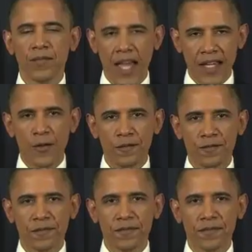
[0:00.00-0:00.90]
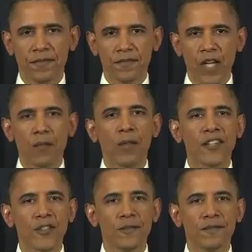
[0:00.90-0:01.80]
Thank you. God
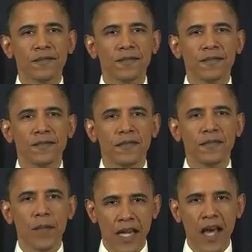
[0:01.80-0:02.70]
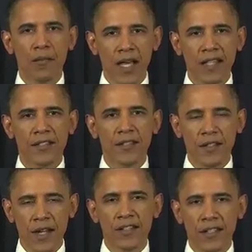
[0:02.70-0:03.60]
bless you, and may God bless the
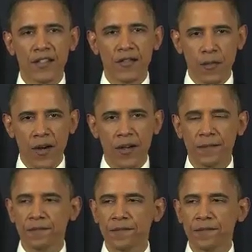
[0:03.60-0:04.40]
United States of America.